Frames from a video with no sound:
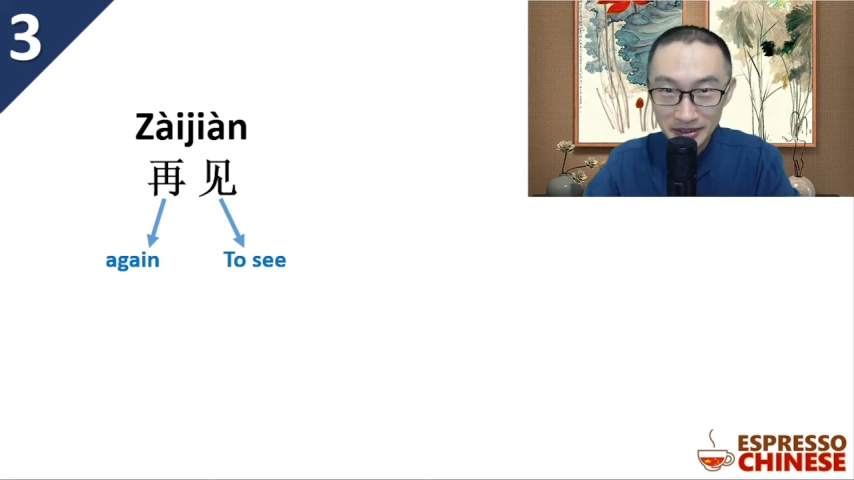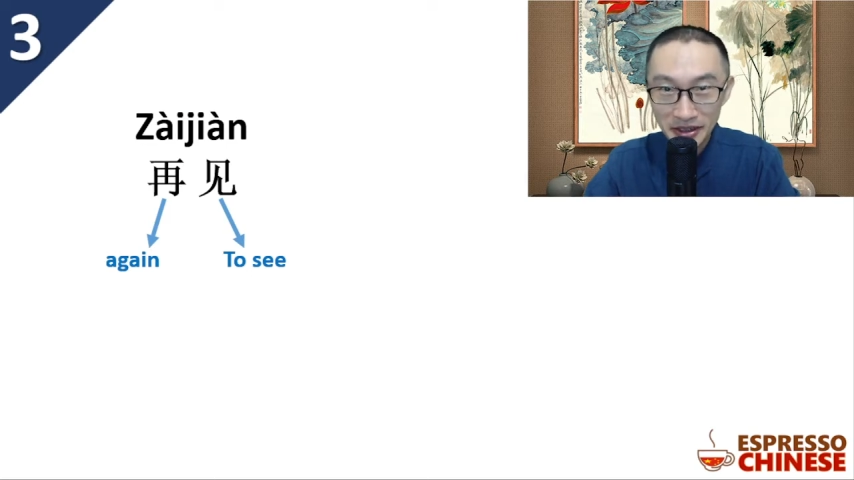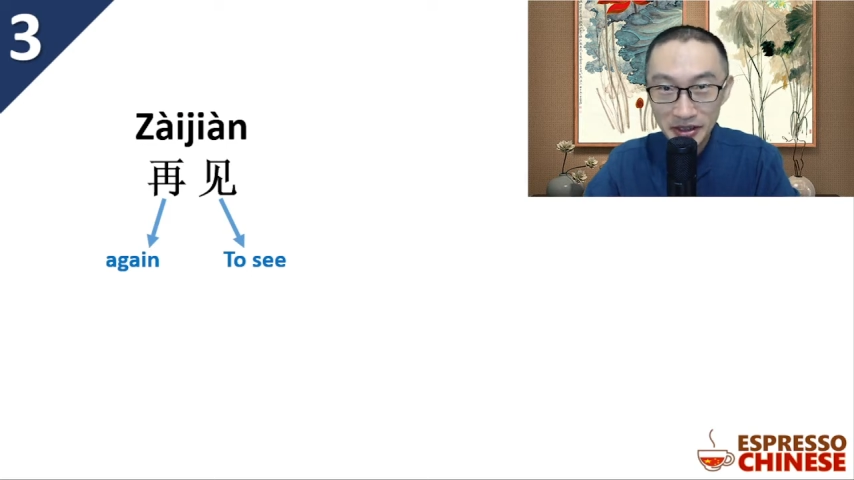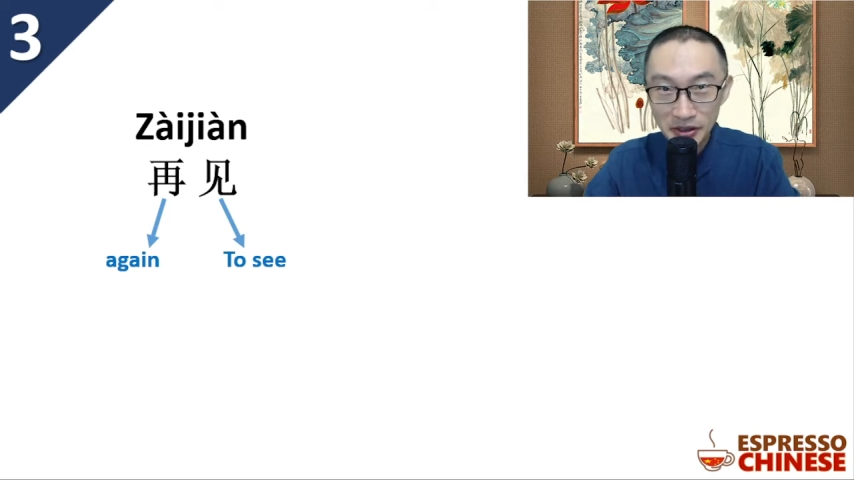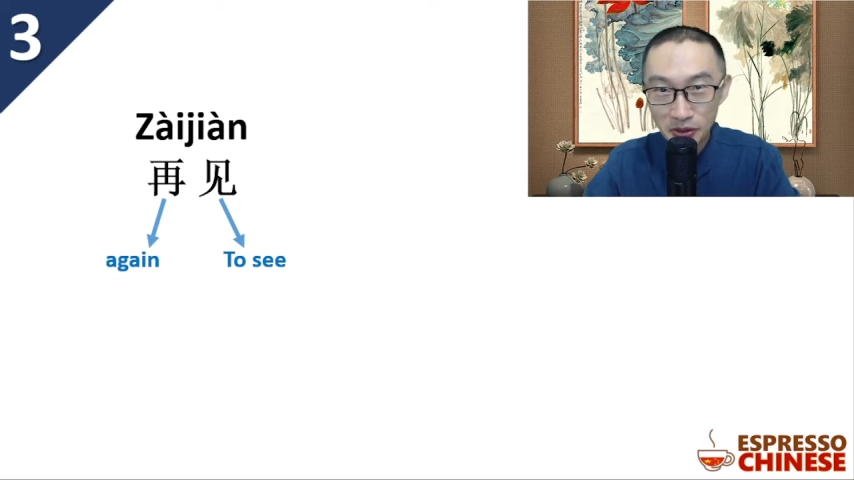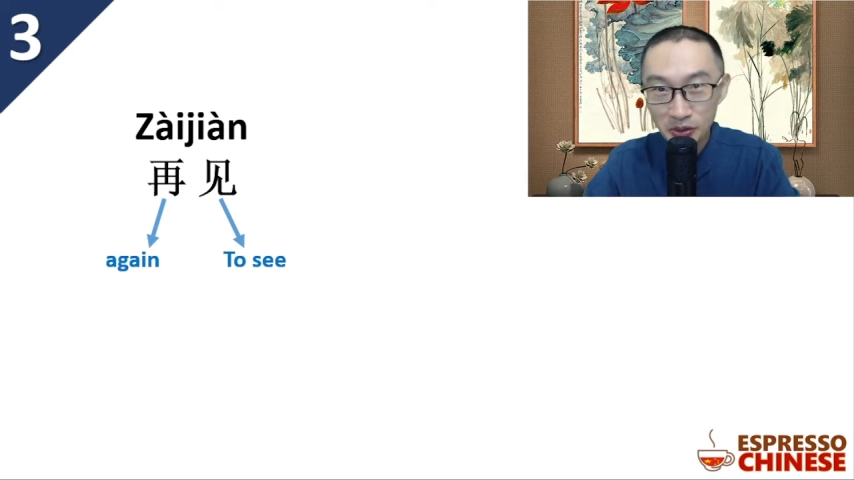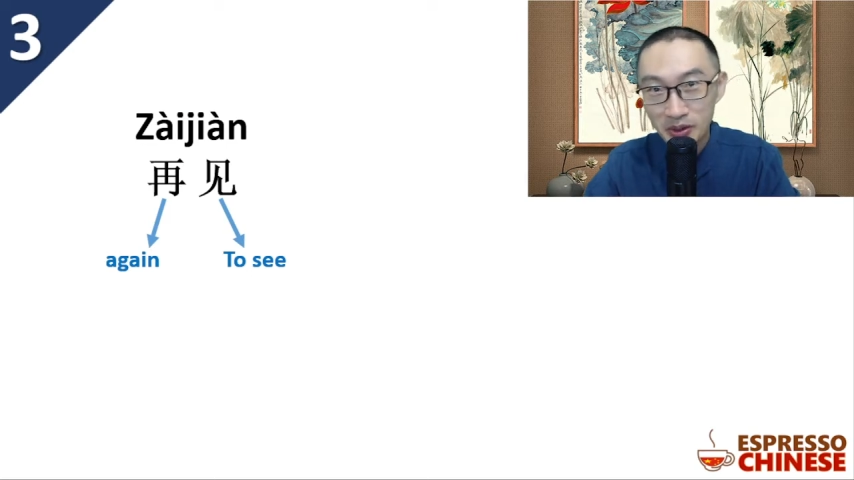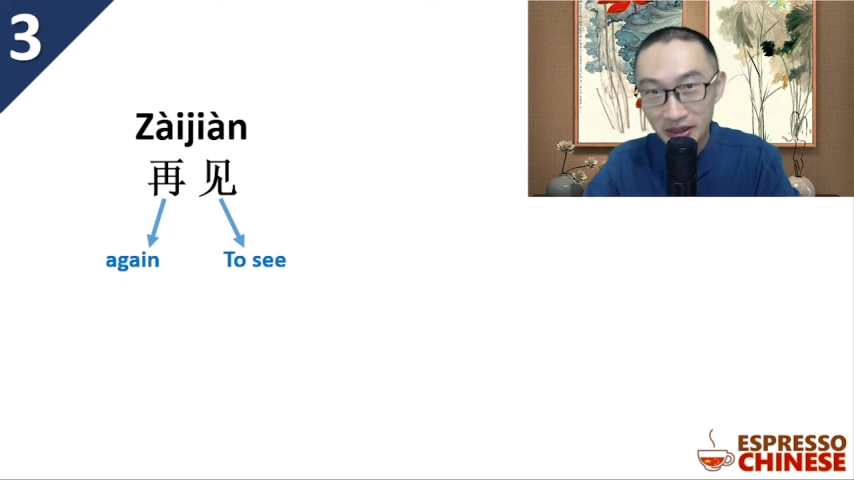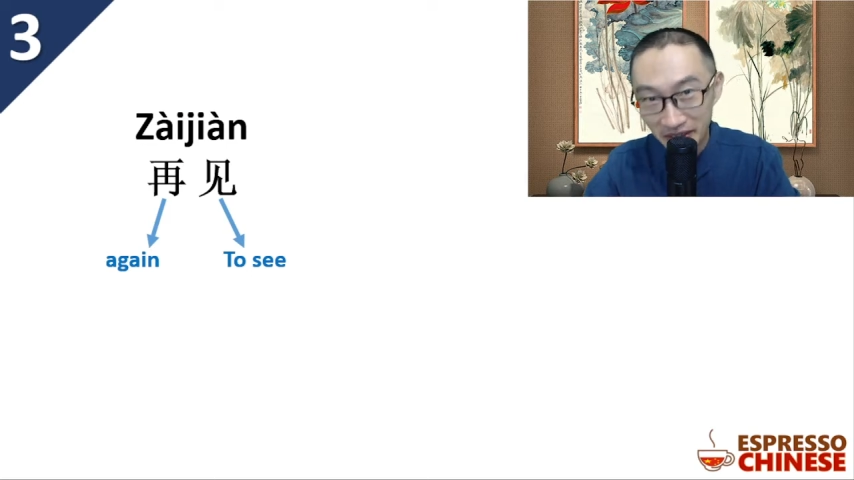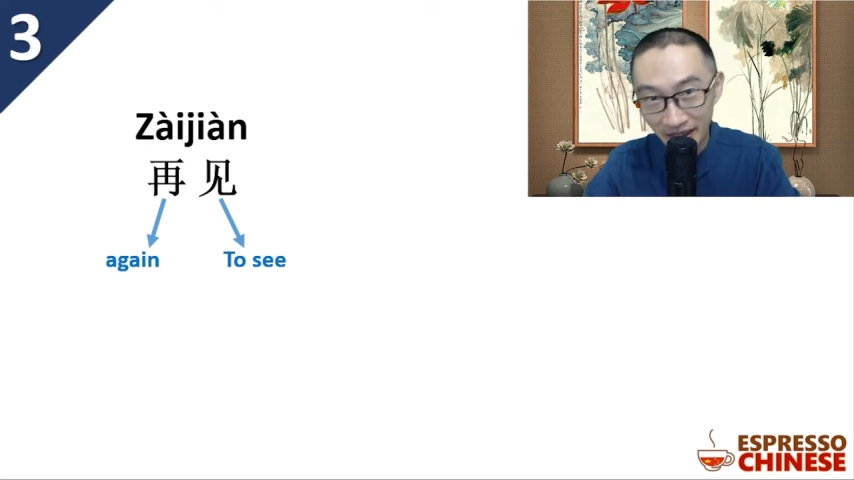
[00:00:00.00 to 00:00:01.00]
you
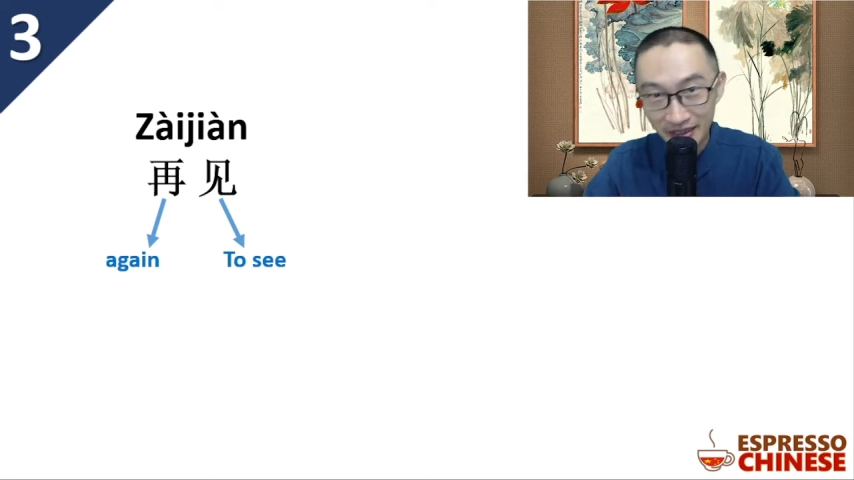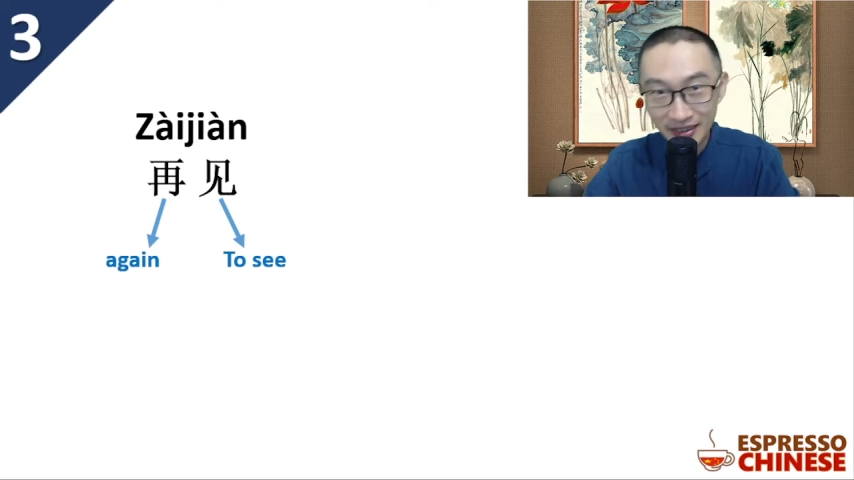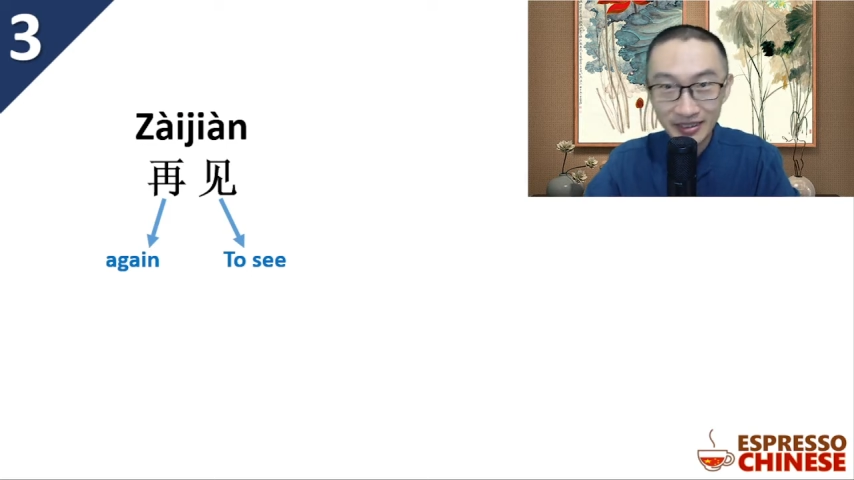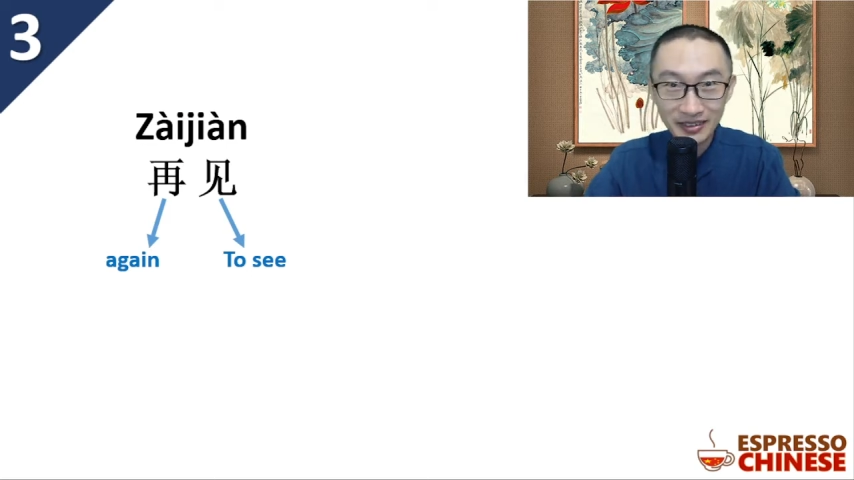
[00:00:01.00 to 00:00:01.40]
again.